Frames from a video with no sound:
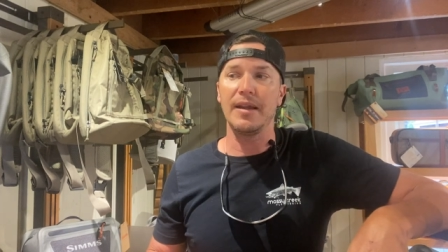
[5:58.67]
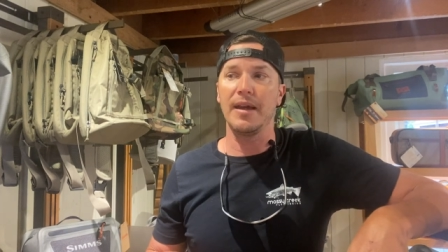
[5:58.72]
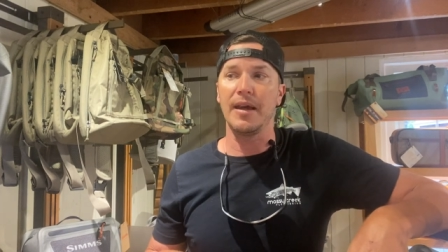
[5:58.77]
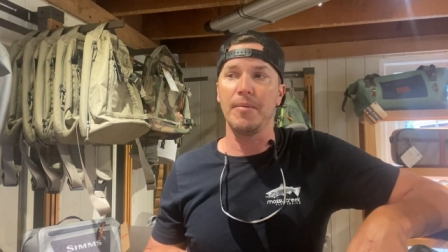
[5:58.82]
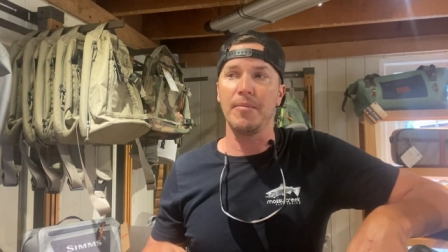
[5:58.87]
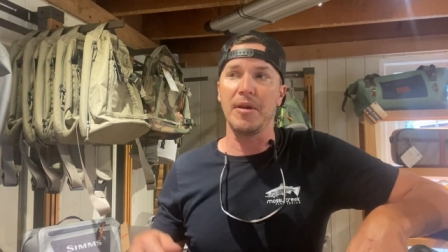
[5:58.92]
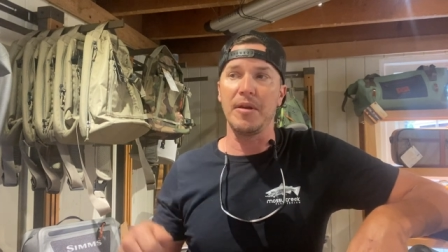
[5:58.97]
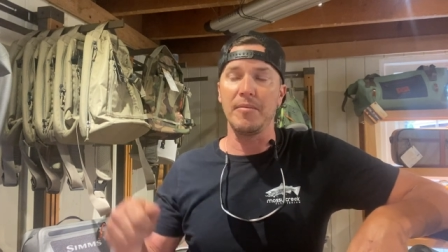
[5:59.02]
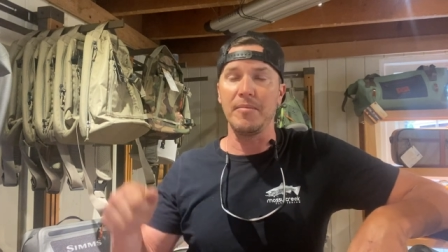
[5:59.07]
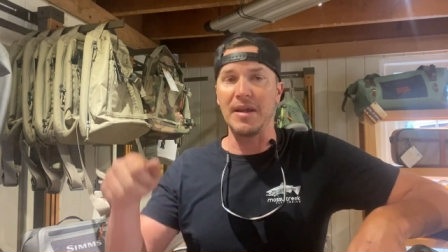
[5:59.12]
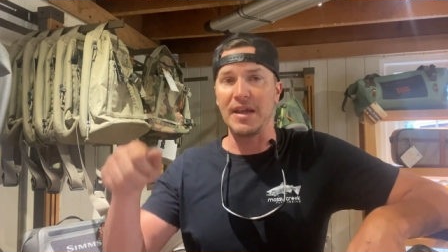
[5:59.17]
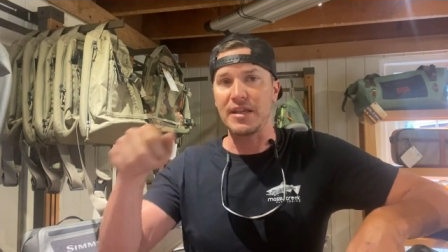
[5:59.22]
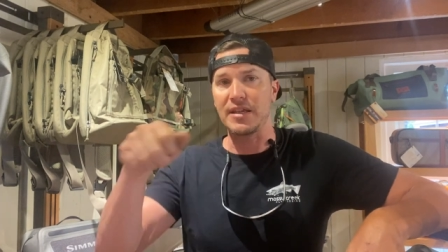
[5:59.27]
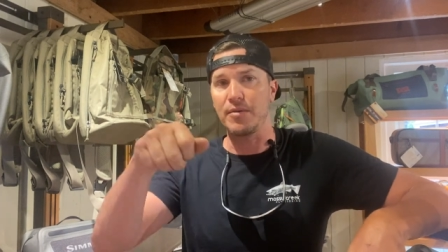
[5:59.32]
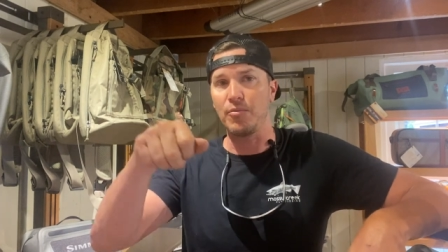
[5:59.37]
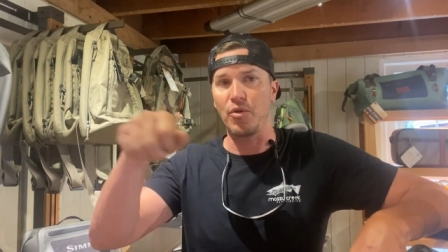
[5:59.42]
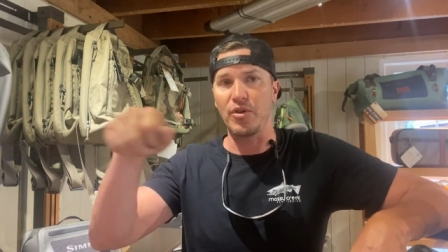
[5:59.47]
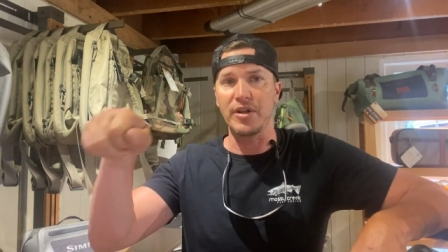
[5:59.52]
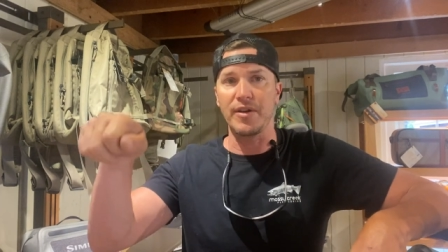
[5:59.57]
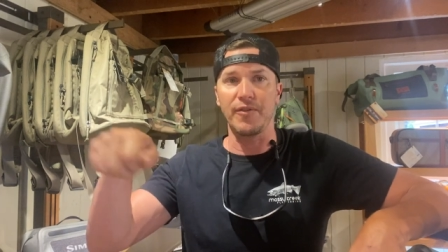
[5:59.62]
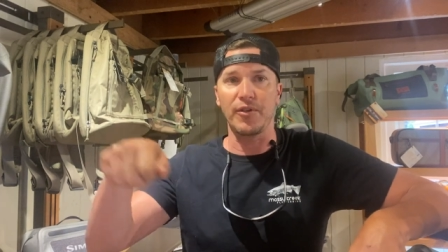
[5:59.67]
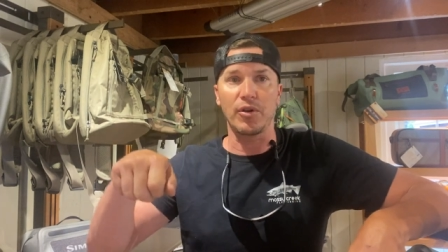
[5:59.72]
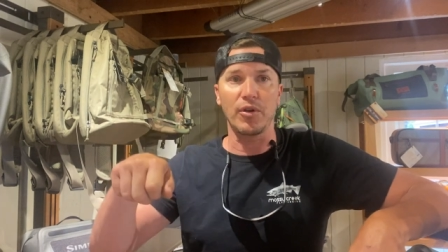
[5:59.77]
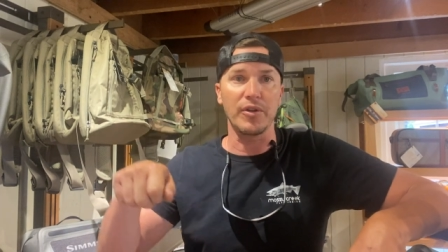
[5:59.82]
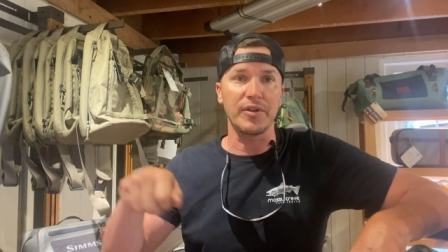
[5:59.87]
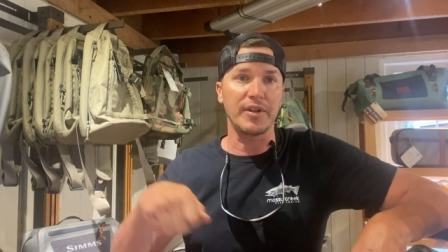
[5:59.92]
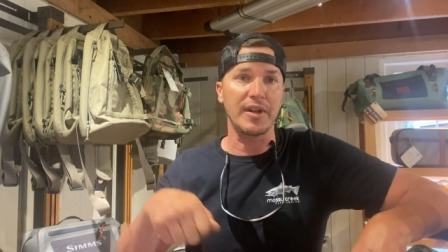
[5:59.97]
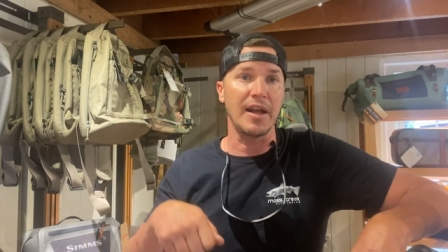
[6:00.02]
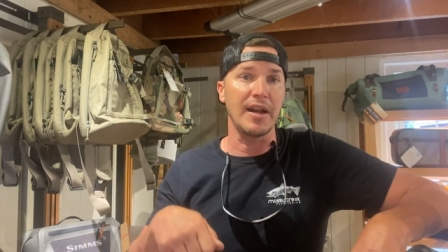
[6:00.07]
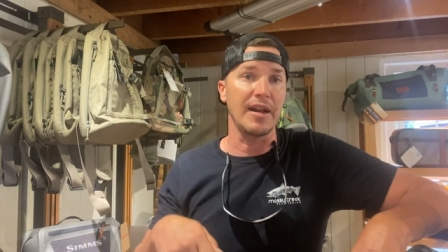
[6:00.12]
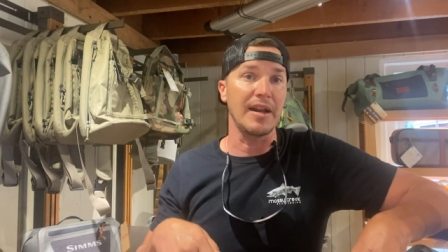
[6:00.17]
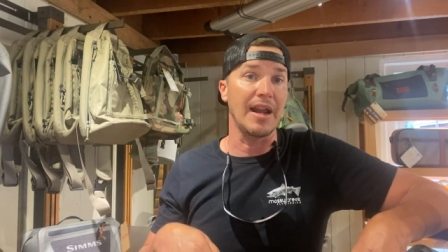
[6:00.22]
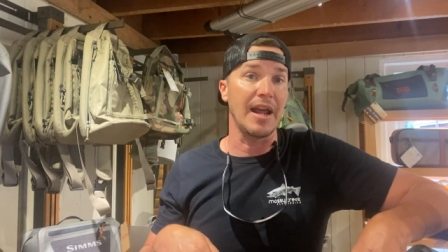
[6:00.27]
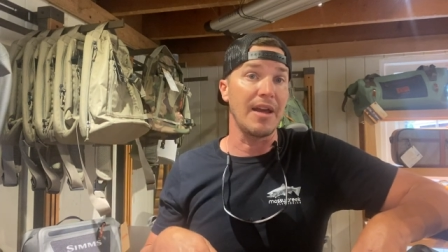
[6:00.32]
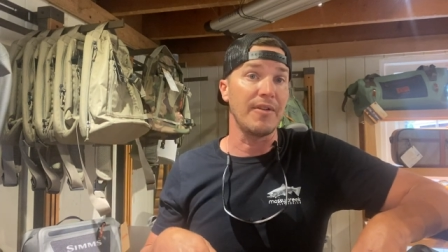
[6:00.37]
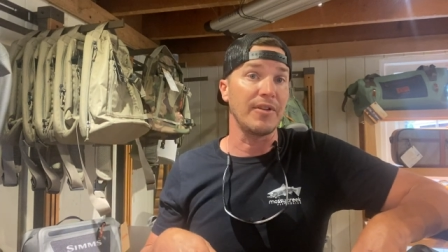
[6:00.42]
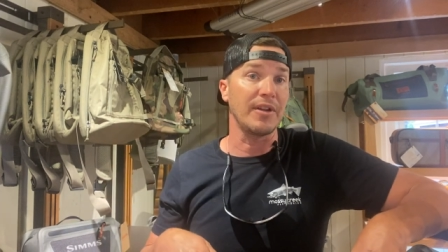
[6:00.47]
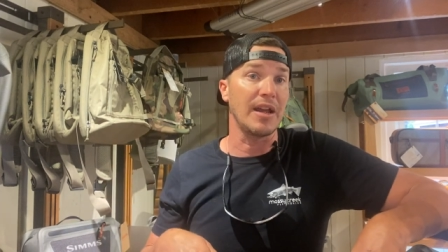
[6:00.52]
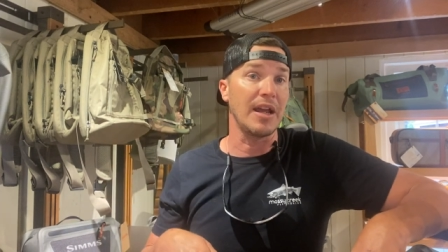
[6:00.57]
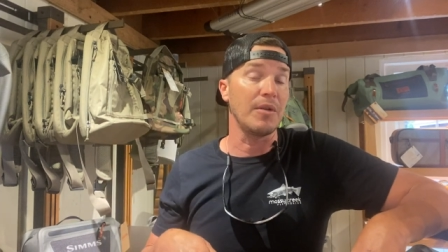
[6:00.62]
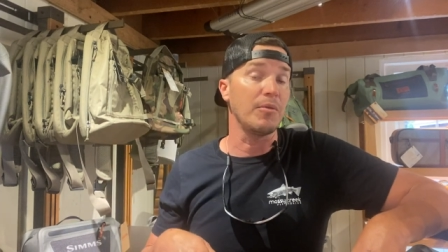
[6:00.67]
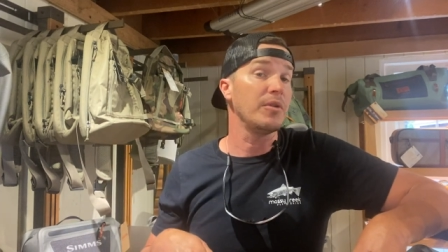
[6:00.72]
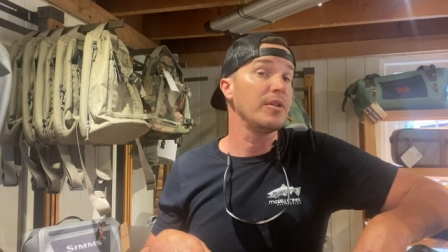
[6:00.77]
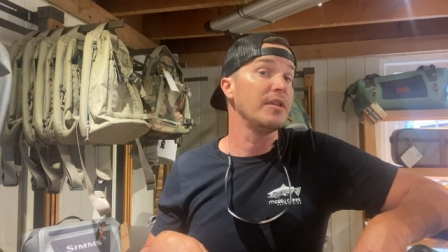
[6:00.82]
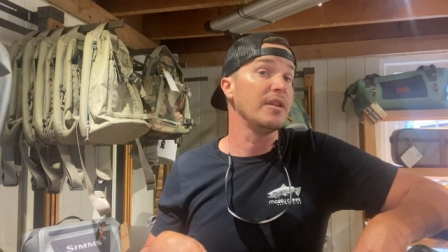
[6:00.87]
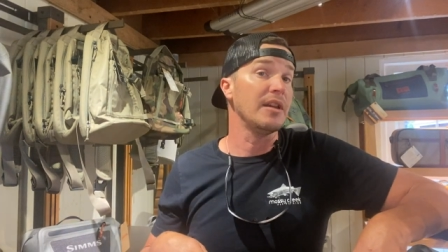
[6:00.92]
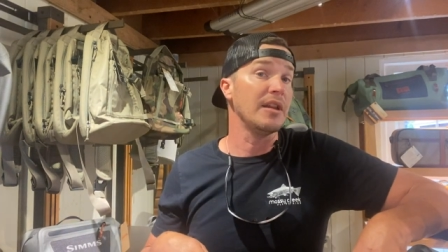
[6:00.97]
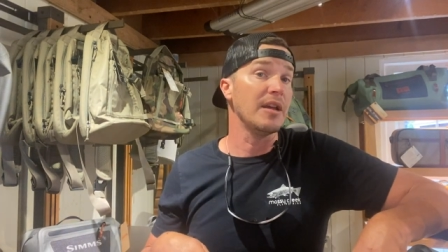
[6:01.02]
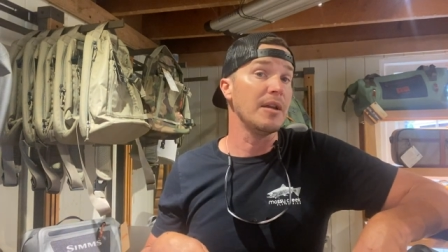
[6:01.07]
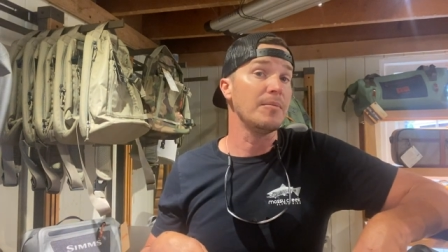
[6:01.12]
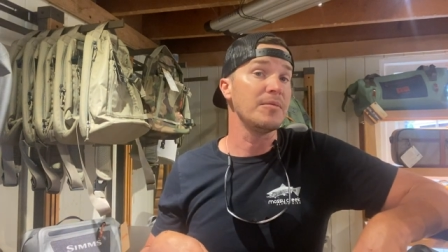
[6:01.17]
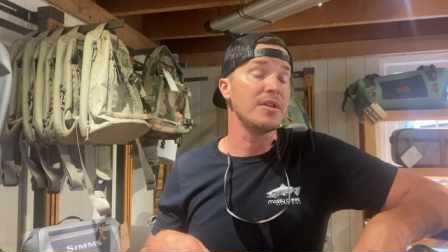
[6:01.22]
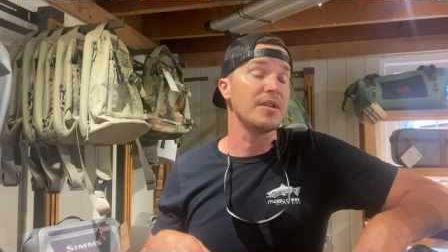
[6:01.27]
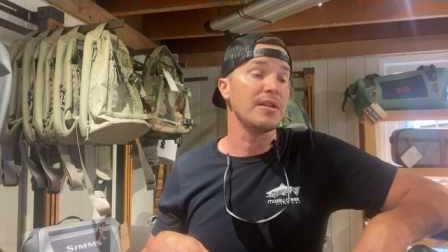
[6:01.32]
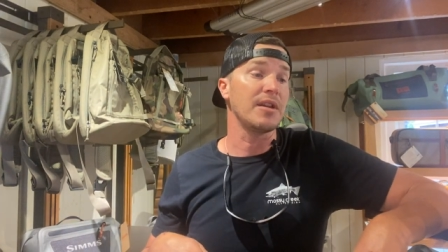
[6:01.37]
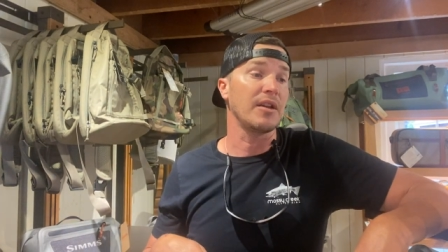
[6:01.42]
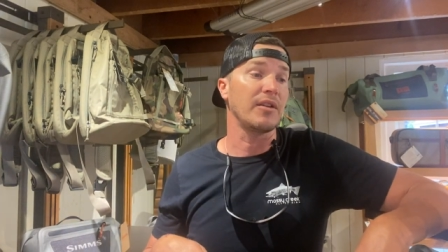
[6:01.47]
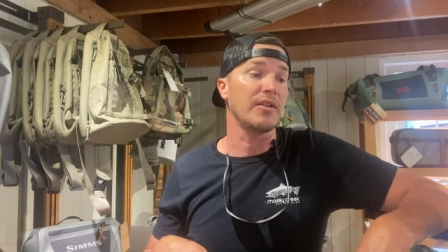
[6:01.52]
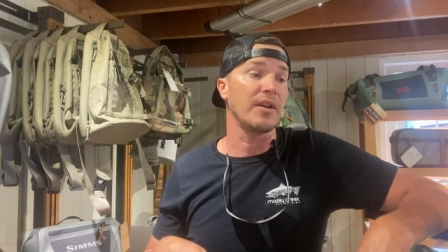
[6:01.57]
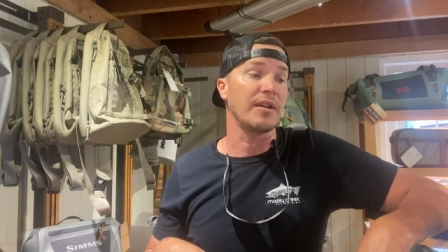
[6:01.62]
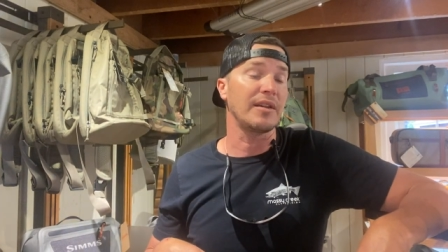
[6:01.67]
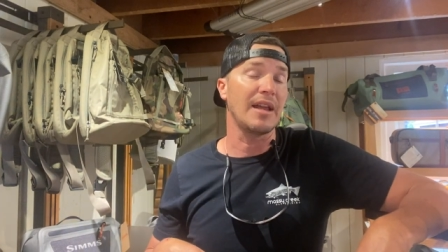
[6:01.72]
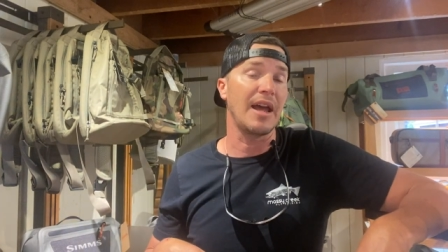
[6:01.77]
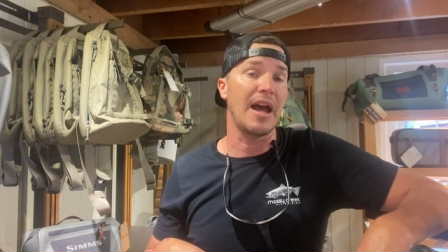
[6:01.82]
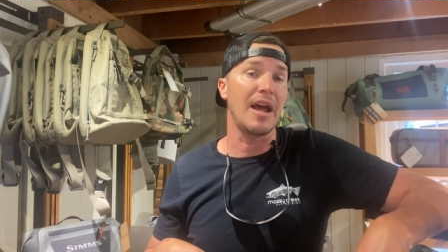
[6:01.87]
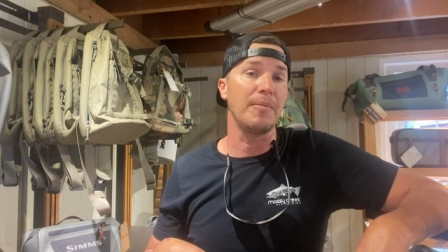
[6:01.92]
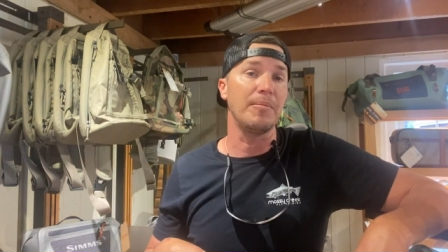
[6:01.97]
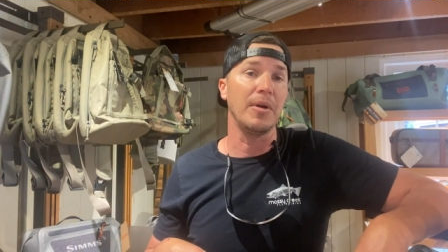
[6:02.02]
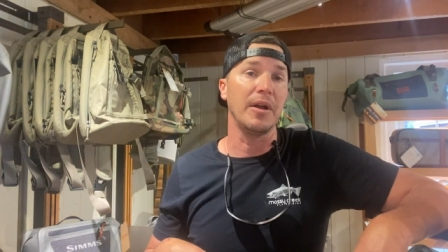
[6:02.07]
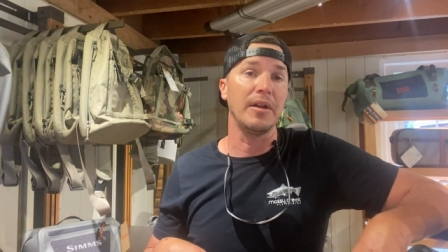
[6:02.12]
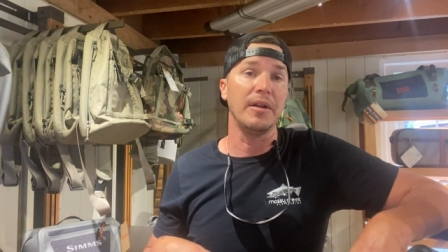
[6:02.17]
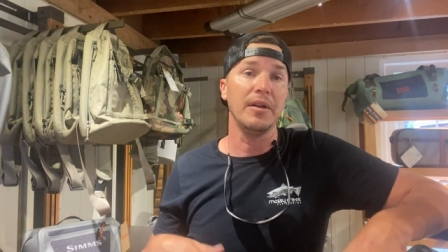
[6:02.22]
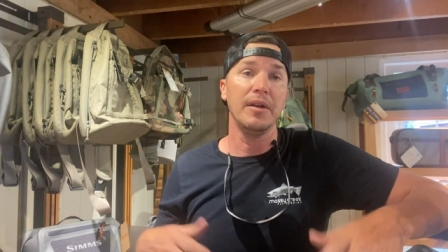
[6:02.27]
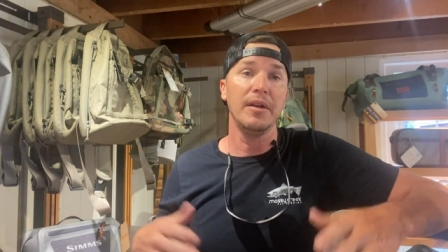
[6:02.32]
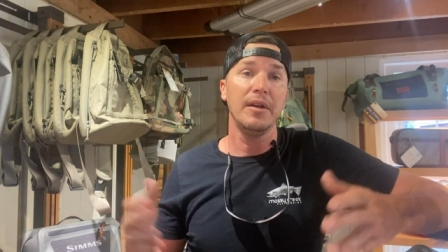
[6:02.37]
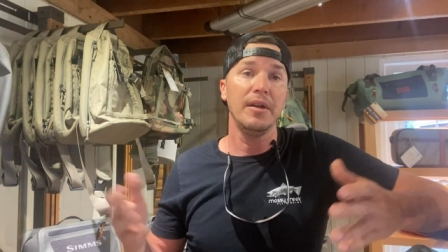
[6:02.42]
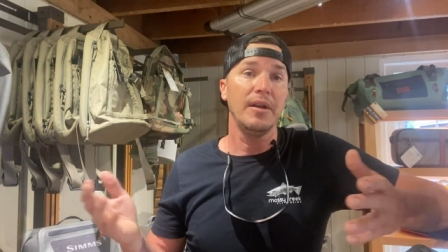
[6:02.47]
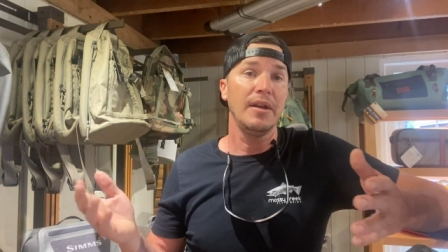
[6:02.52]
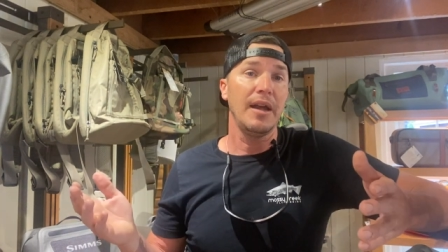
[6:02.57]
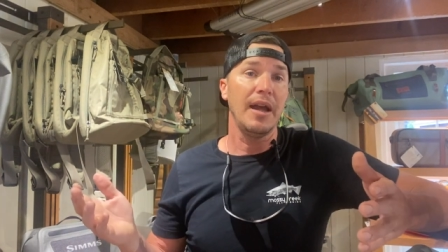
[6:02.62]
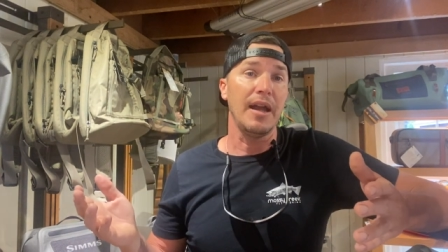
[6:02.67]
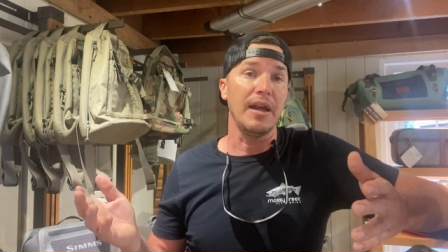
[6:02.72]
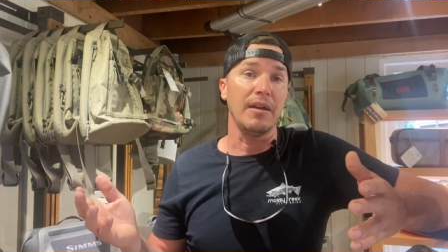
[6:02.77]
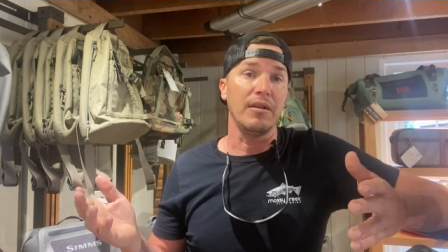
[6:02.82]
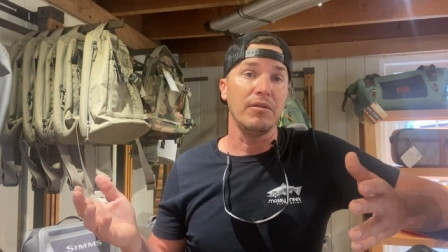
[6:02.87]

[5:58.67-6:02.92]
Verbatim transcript: um, and it makes it more difficult to kind of navigate with nymphs and things like that. But hey,